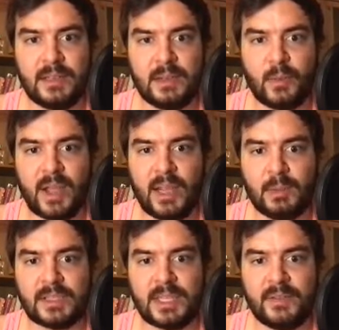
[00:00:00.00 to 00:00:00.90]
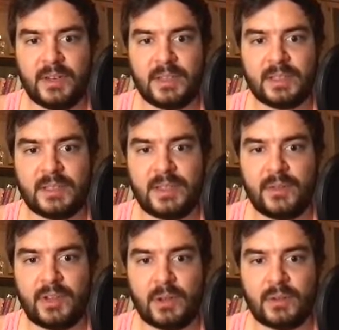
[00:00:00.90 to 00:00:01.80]
y equals 7 is
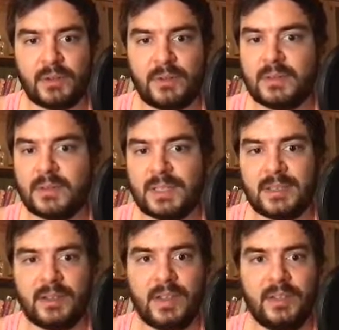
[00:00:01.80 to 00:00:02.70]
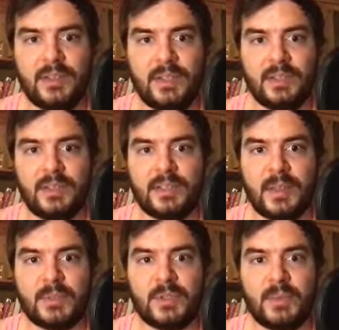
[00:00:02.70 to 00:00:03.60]
7680, and this
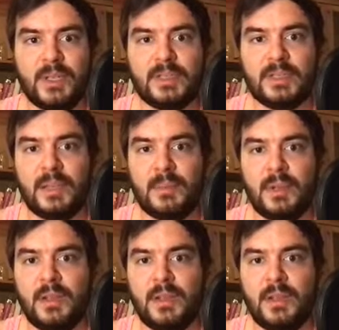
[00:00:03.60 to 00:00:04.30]
happens to be the same